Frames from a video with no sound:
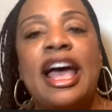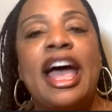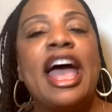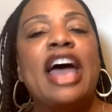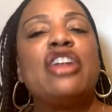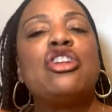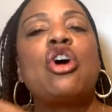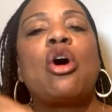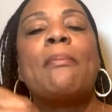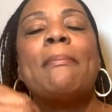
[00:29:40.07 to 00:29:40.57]

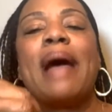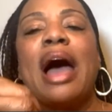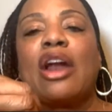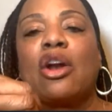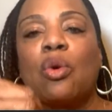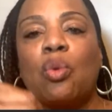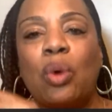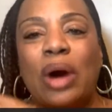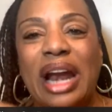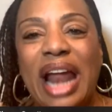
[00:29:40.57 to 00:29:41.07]
And no
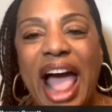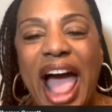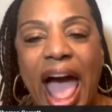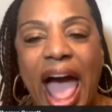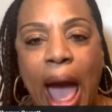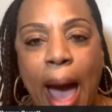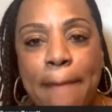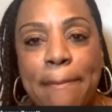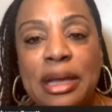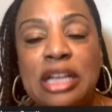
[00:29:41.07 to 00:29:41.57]
matter what
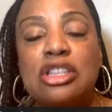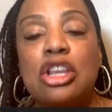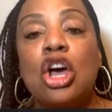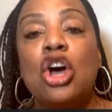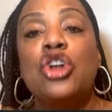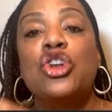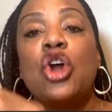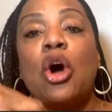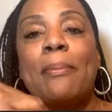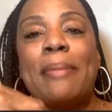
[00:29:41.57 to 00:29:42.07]
happens,
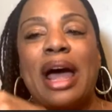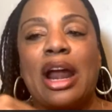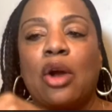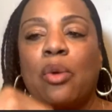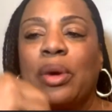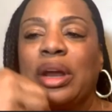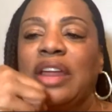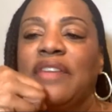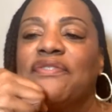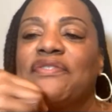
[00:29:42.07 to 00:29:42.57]
no matter
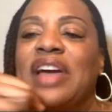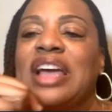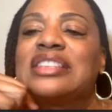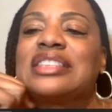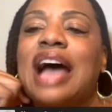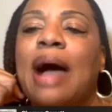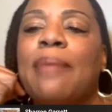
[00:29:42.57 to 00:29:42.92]
what he faces,